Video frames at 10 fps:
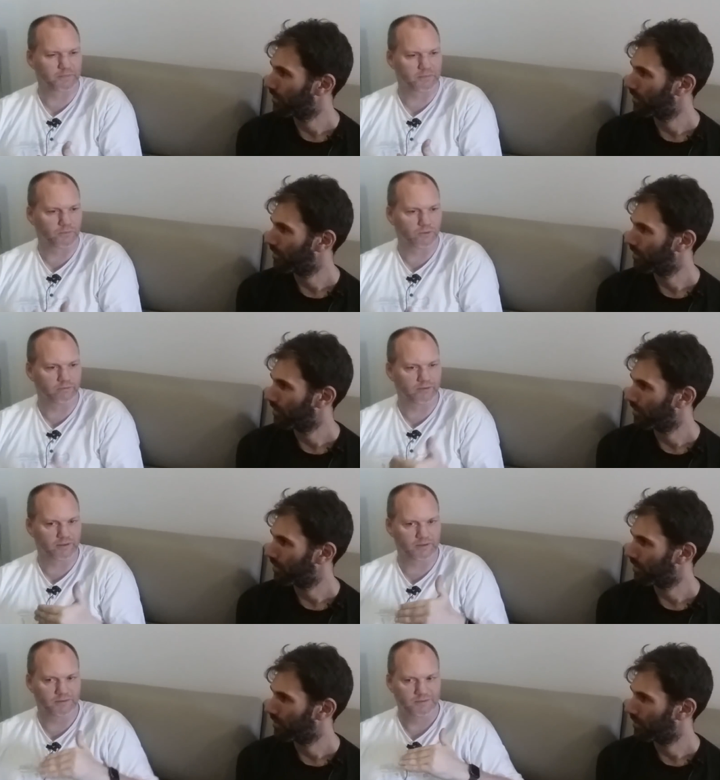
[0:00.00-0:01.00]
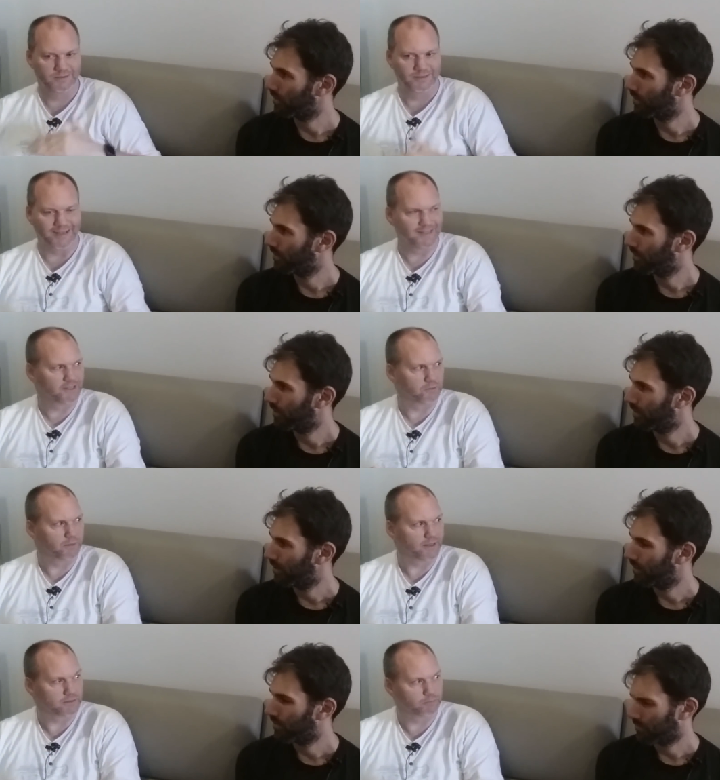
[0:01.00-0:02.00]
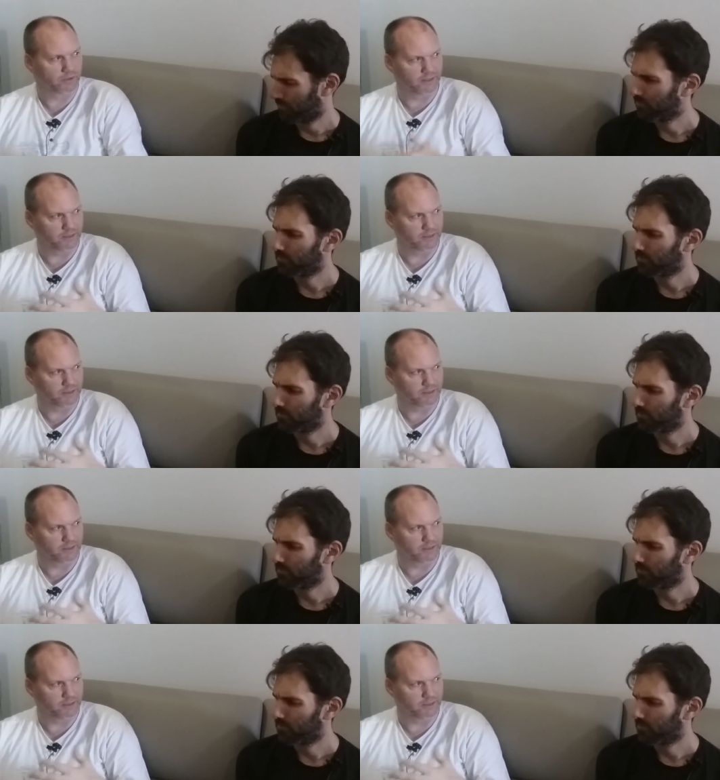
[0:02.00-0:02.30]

Speaker 1: a bit more of a easier way to bring it